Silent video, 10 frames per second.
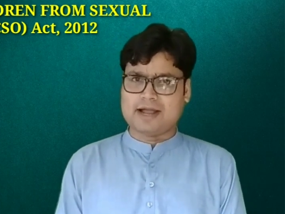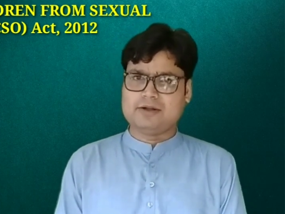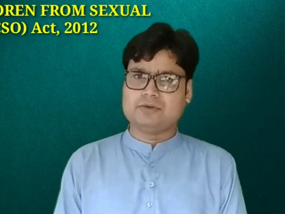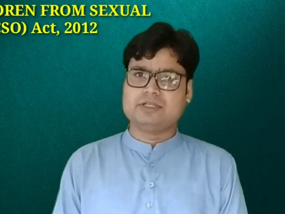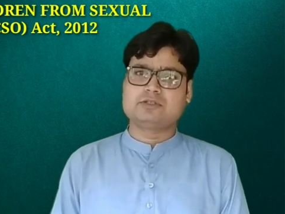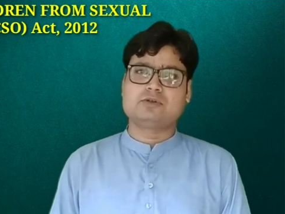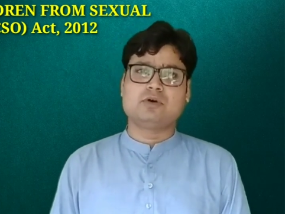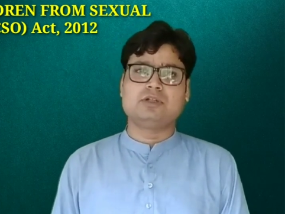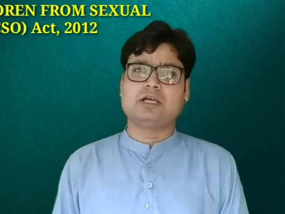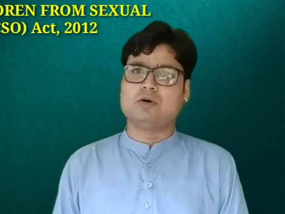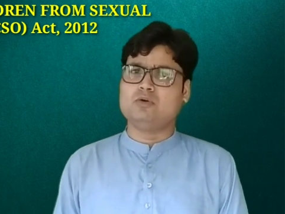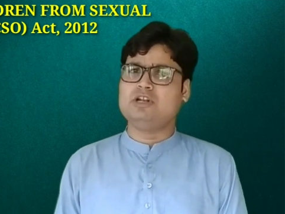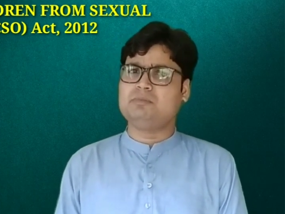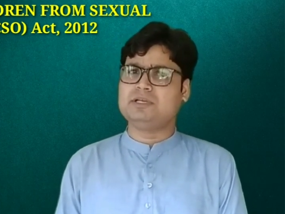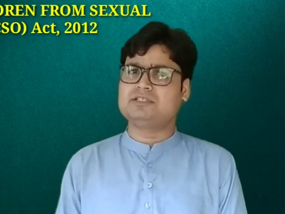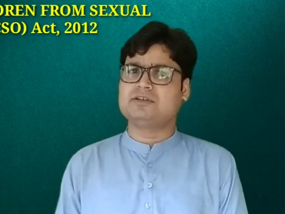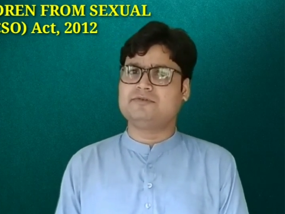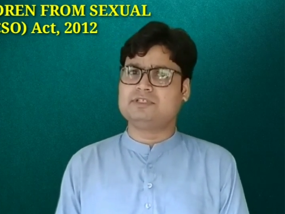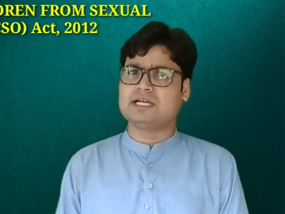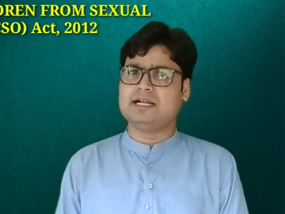Prior to this law, the only piece
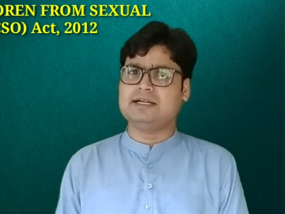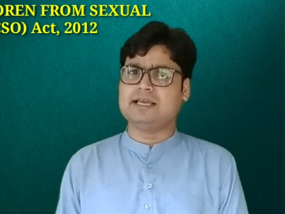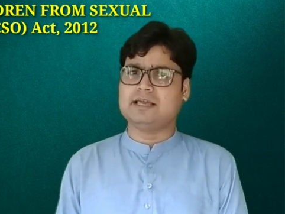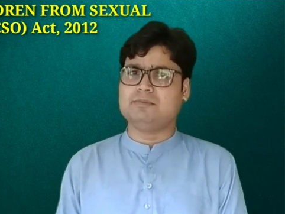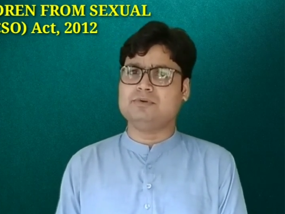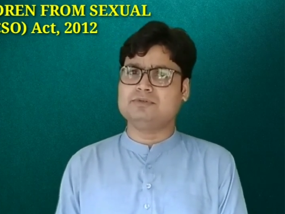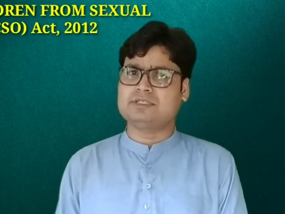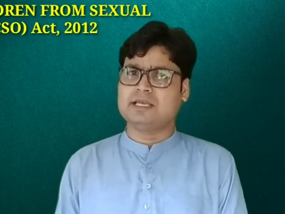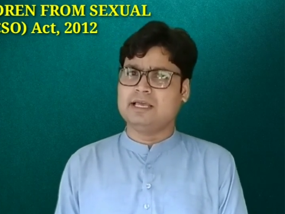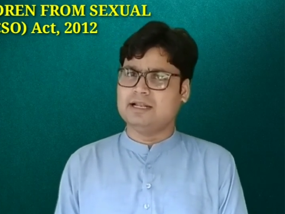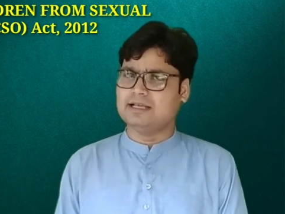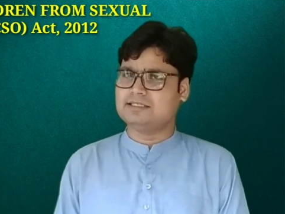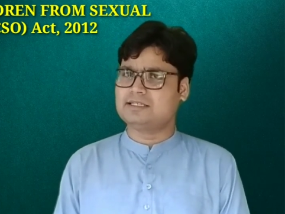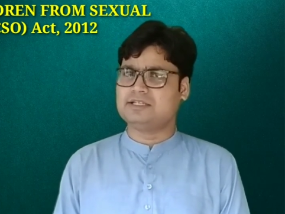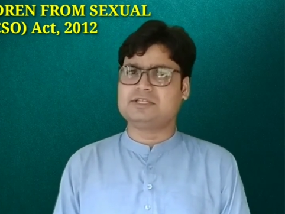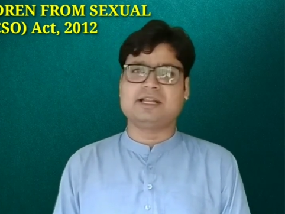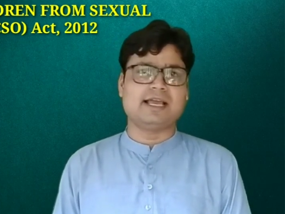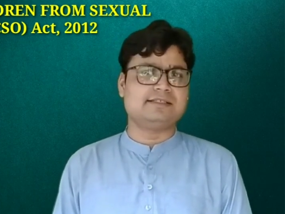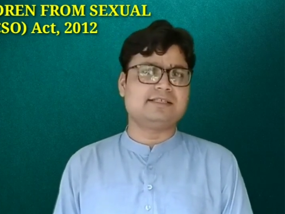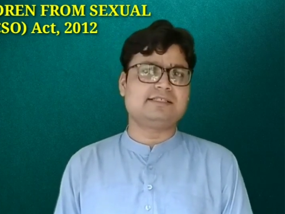of child abuse
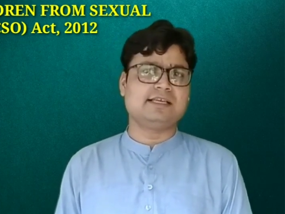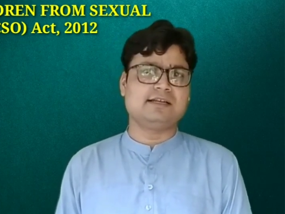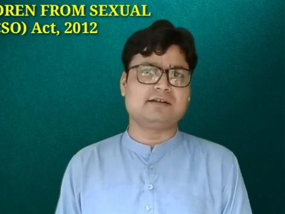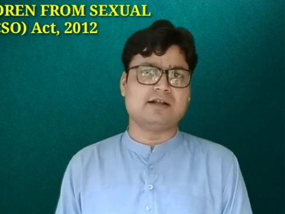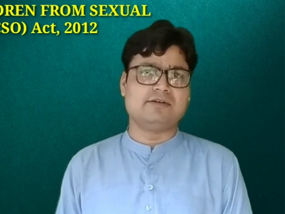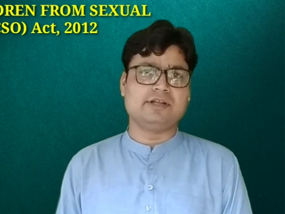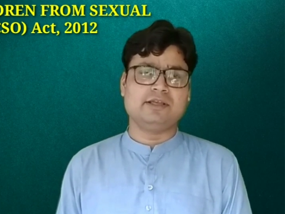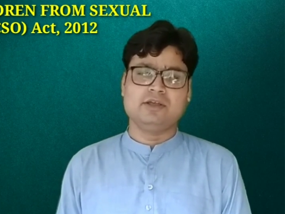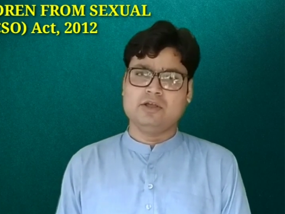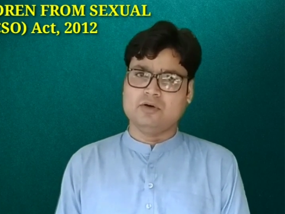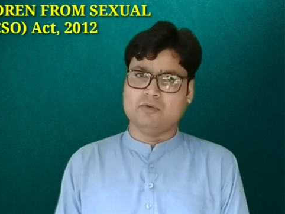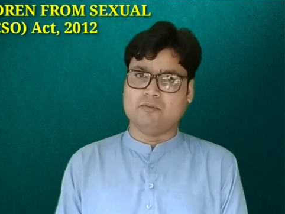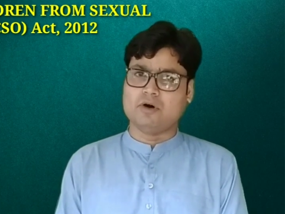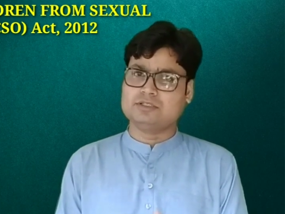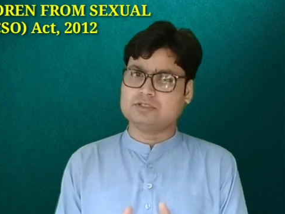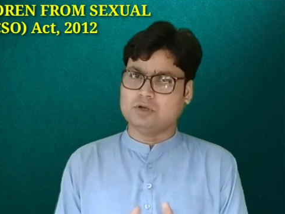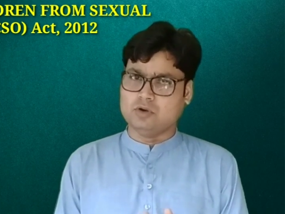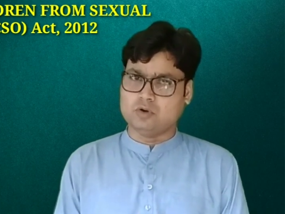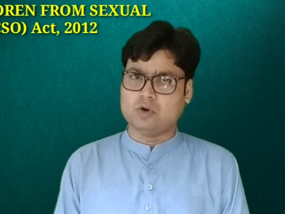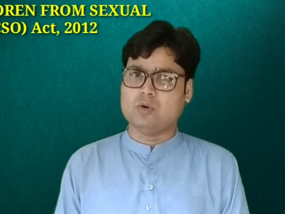legislation existing in country was
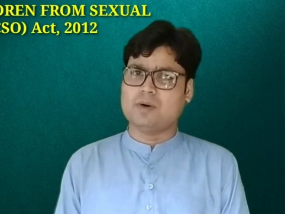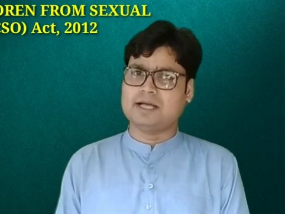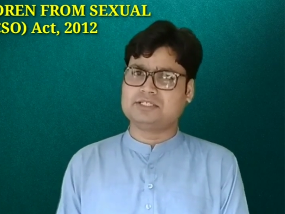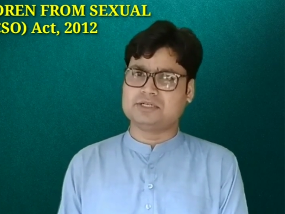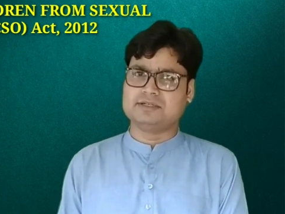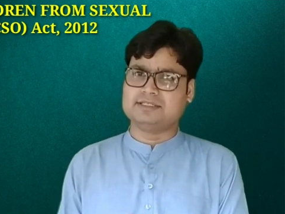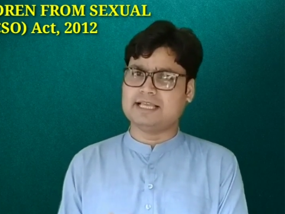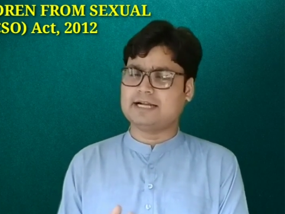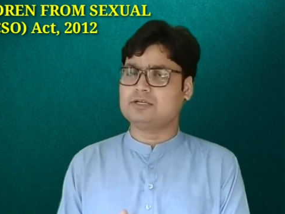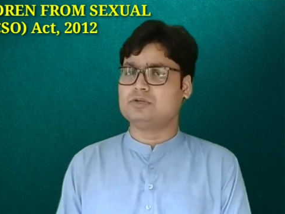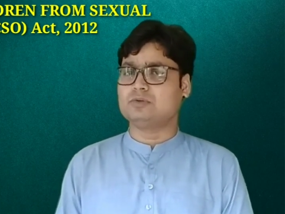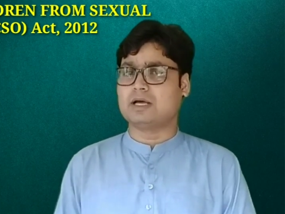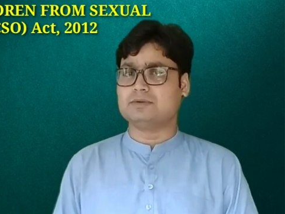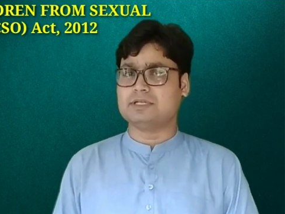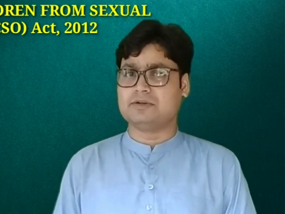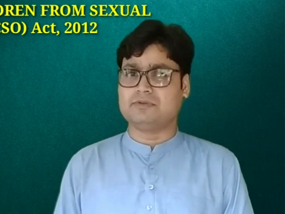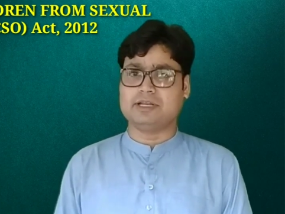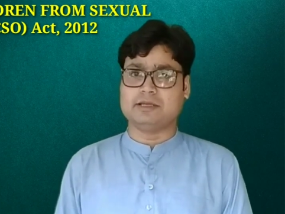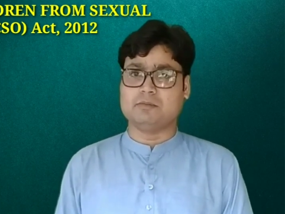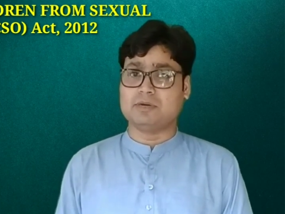Goa Children's Act
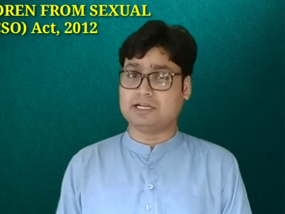2003,